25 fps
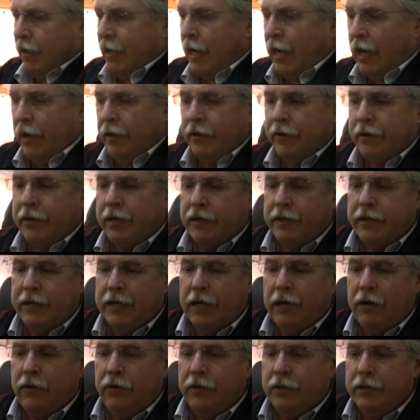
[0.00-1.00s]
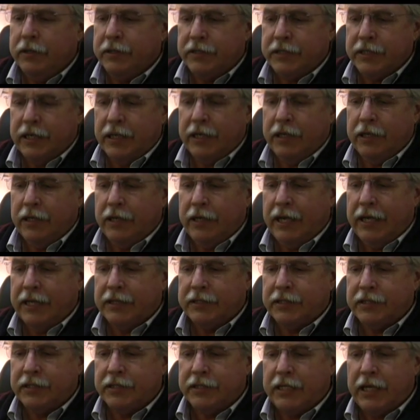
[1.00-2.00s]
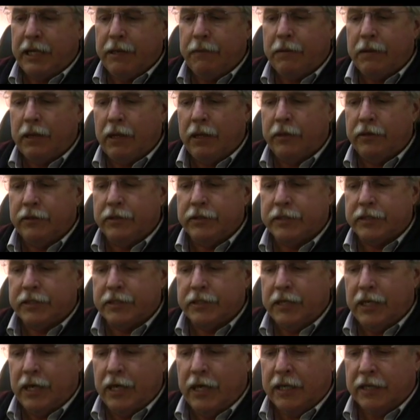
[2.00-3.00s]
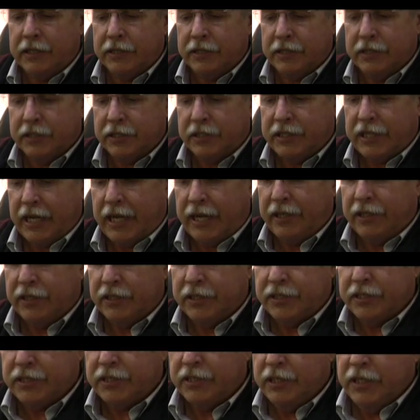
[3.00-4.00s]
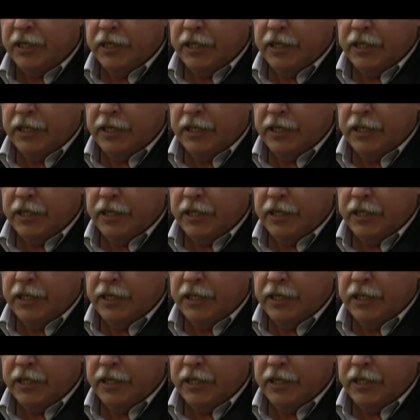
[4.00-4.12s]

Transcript: How you can tell is that it has the same color as the stainless.